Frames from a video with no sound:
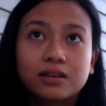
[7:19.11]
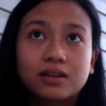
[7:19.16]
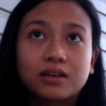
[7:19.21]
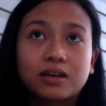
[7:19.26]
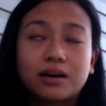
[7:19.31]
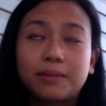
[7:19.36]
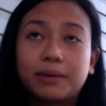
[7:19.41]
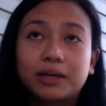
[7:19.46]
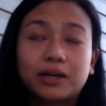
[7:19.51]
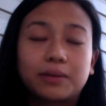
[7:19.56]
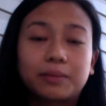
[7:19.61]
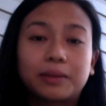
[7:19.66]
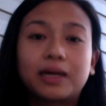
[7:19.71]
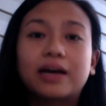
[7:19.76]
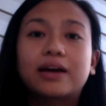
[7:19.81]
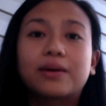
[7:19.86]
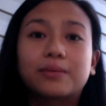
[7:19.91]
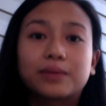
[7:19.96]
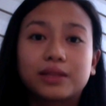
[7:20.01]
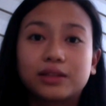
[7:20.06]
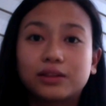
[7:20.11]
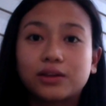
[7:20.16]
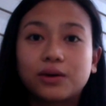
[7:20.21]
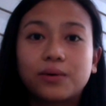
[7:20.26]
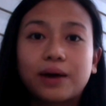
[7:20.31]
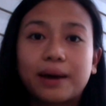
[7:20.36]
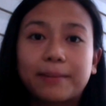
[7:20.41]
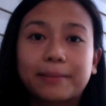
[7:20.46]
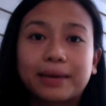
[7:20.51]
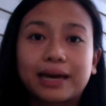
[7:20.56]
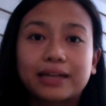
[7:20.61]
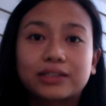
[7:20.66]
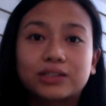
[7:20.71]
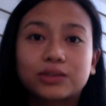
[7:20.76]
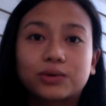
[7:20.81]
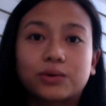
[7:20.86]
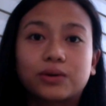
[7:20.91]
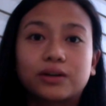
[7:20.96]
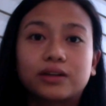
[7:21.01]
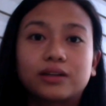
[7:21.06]
applying with a low MCAT
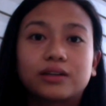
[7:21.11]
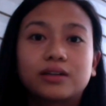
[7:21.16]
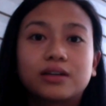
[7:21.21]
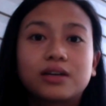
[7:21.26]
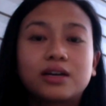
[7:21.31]
score.